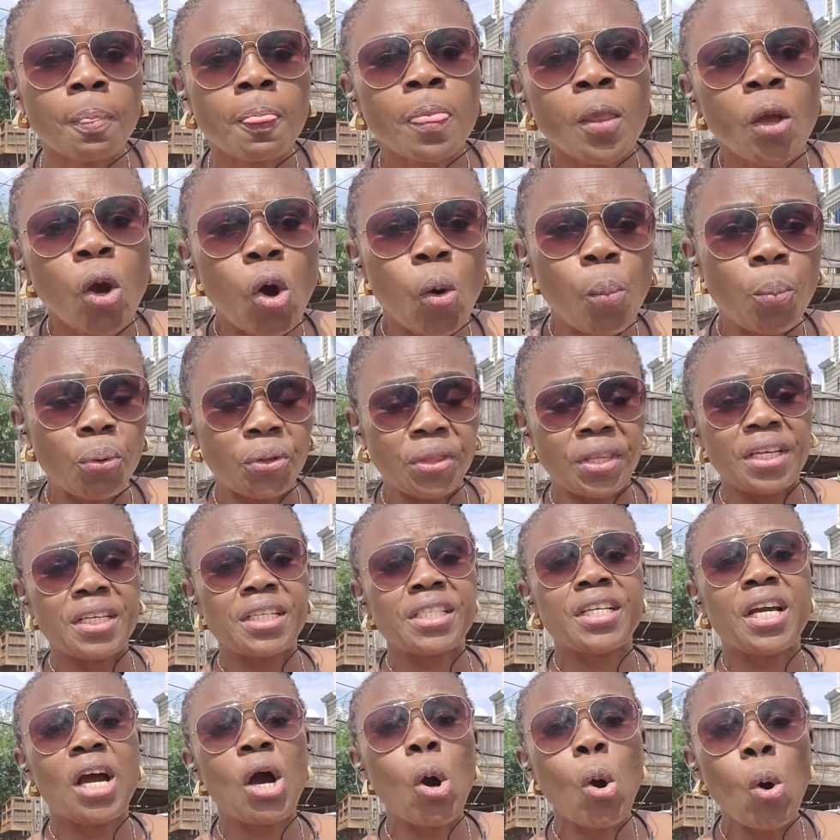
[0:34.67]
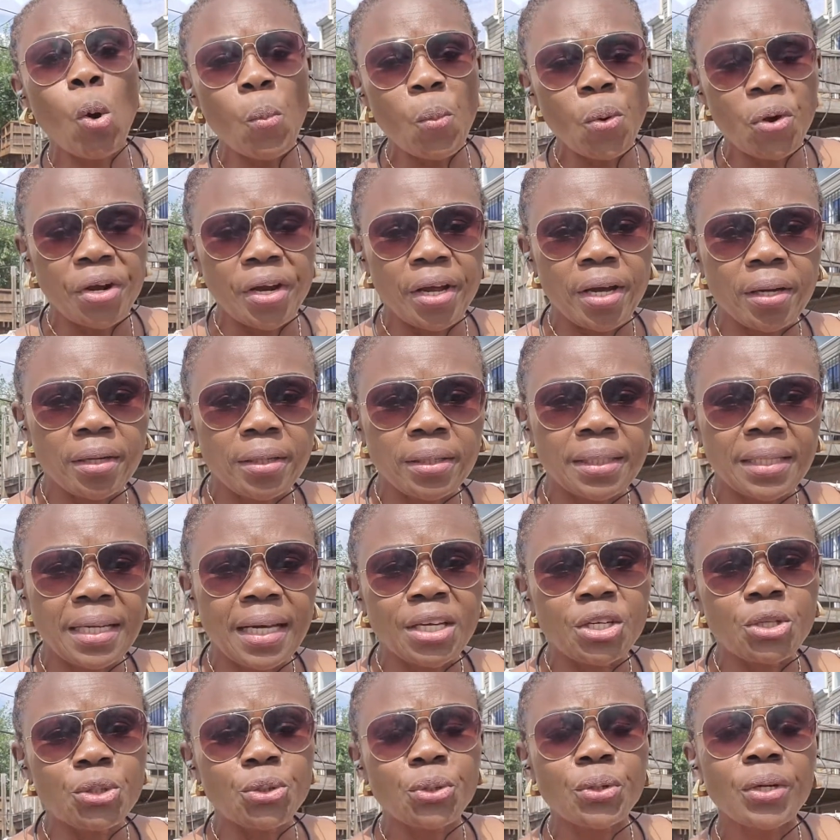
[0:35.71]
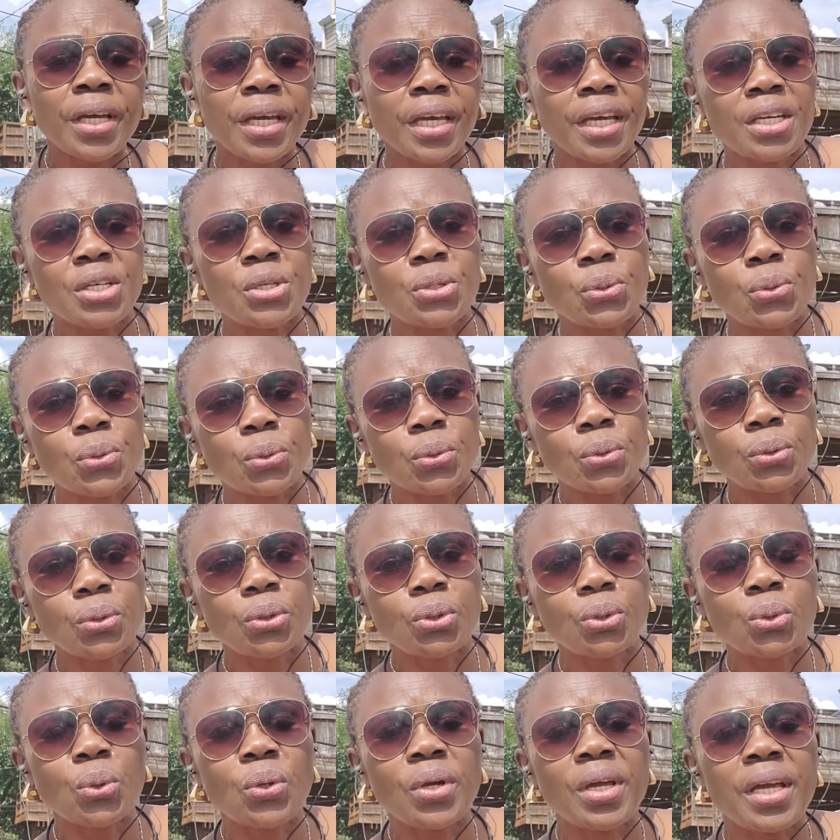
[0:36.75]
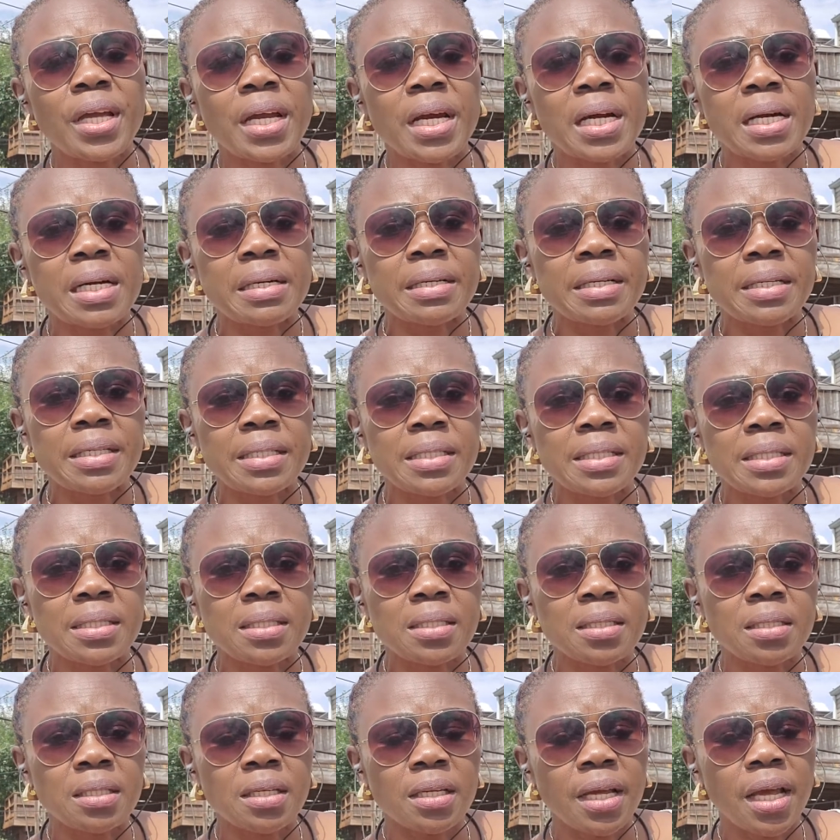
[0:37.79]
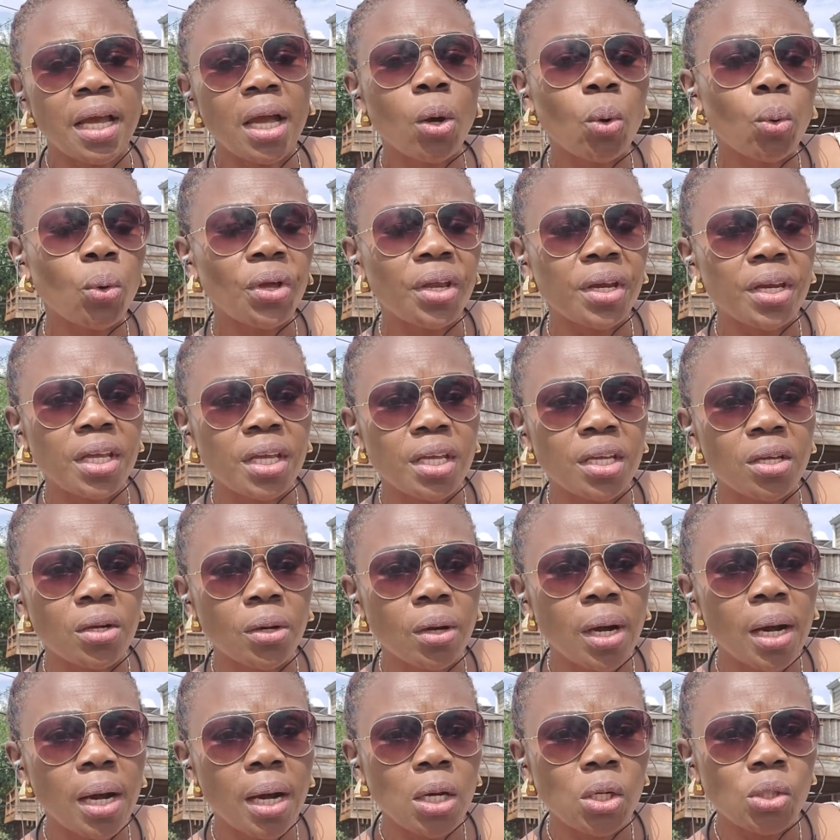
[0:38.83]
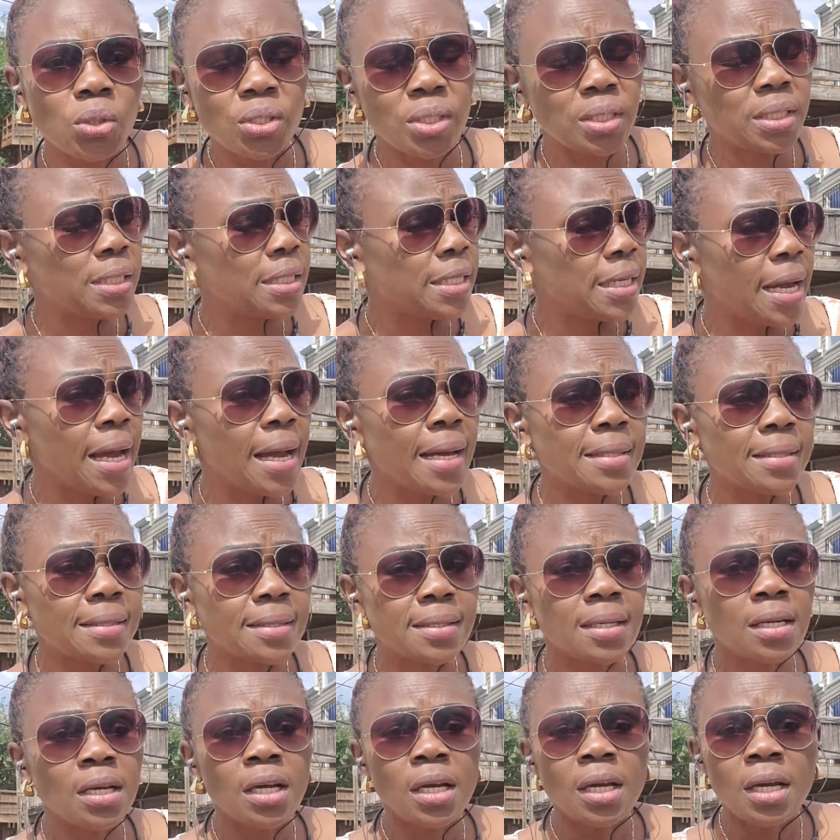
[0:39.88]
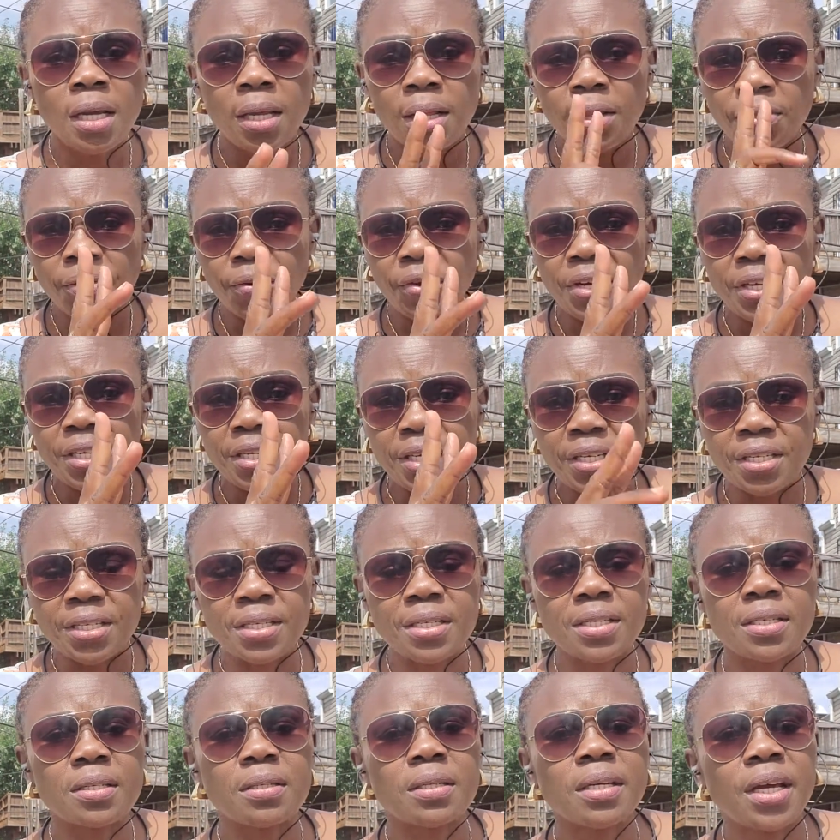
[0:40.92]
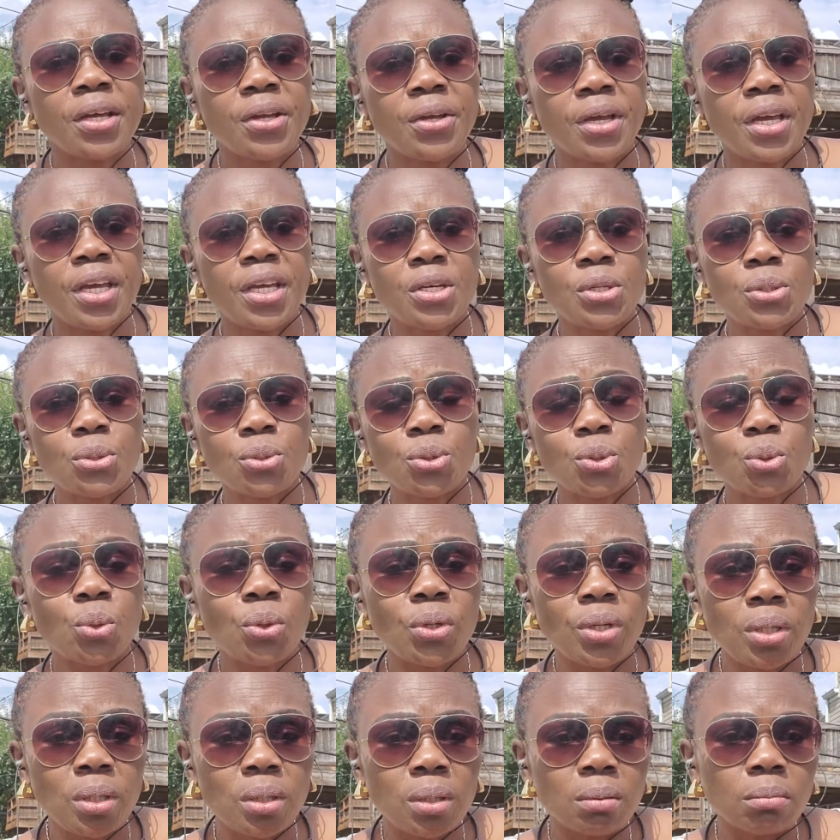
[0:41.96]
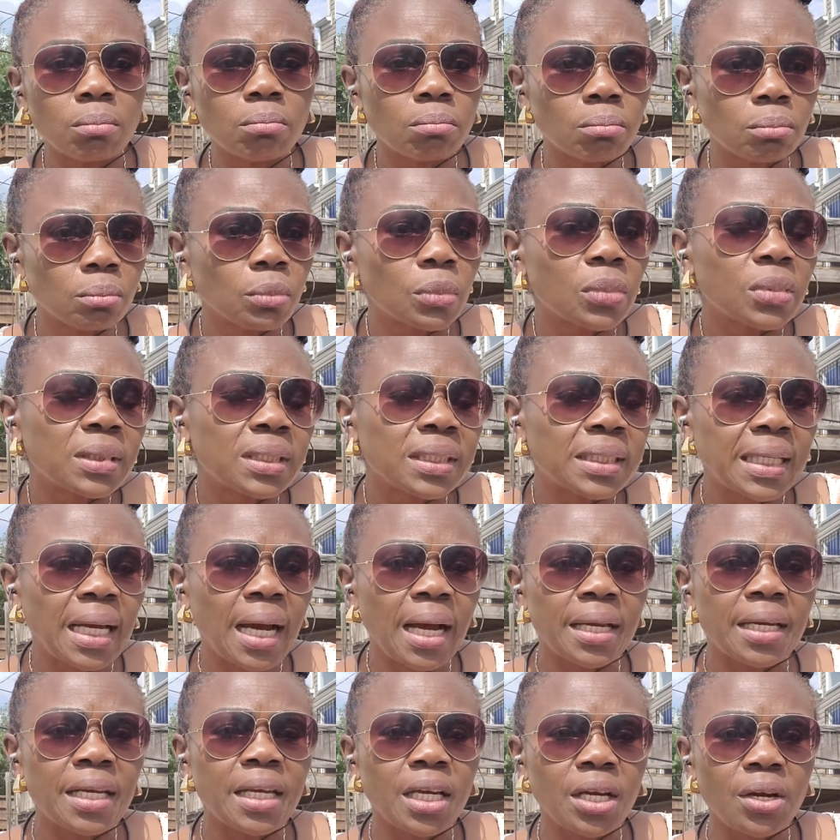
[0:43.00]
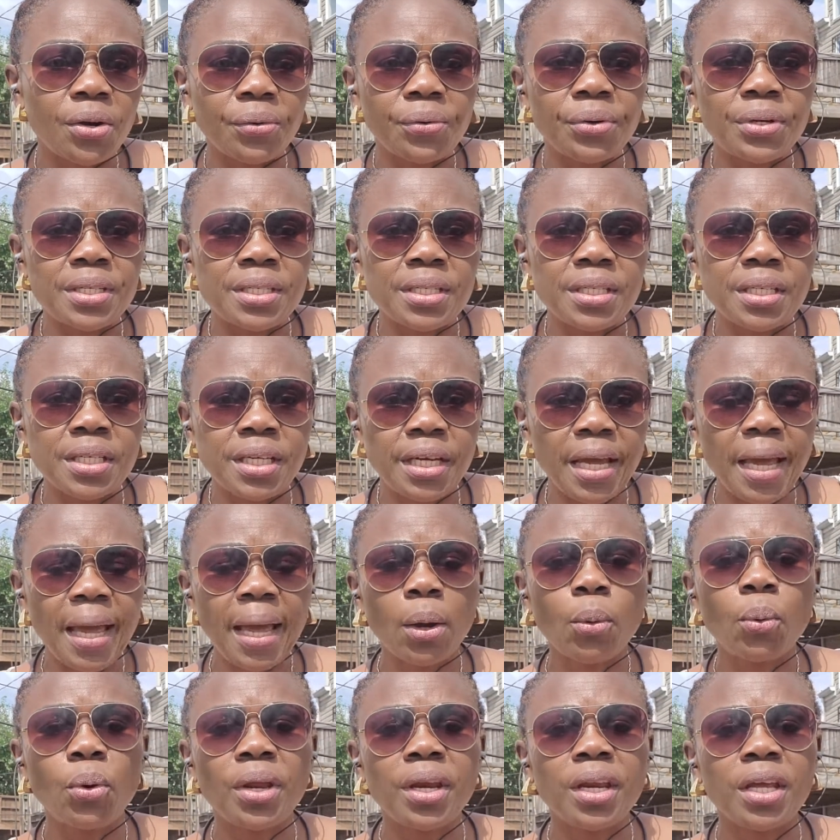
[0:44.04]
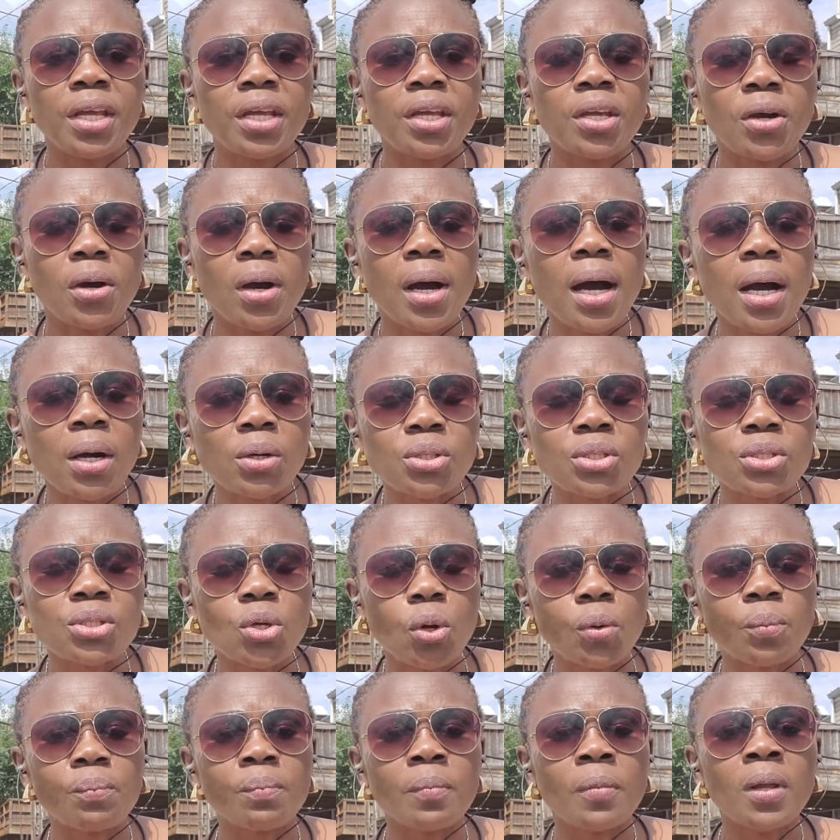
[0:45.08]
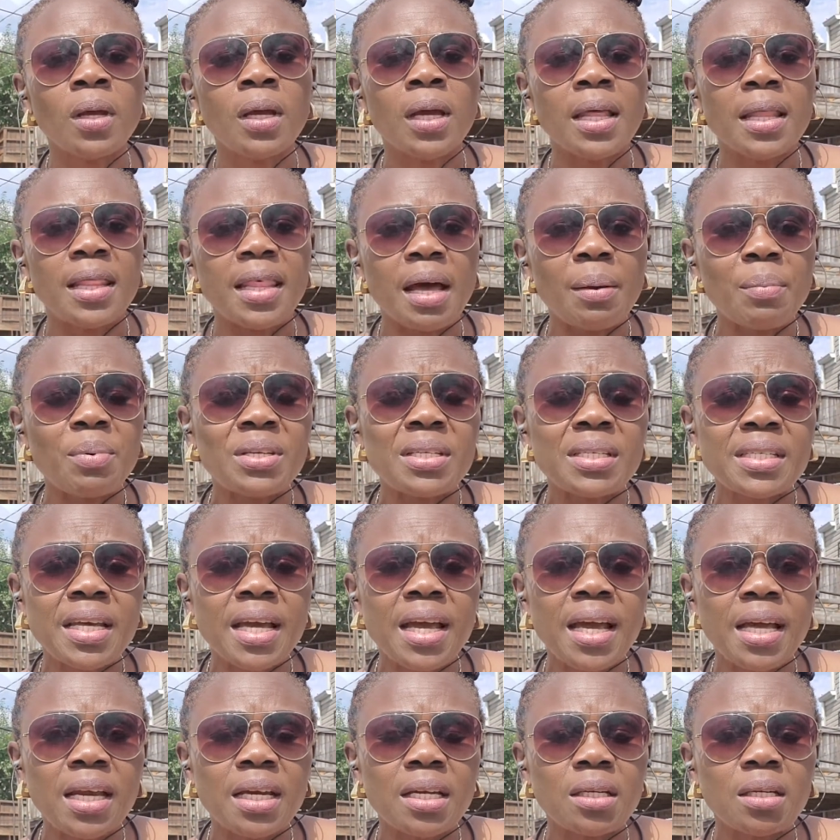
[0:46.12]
or potential homeowner that you can do to increase the equity in your house? Yes, three things that you can do to start increasing the equity in your house. So that being said,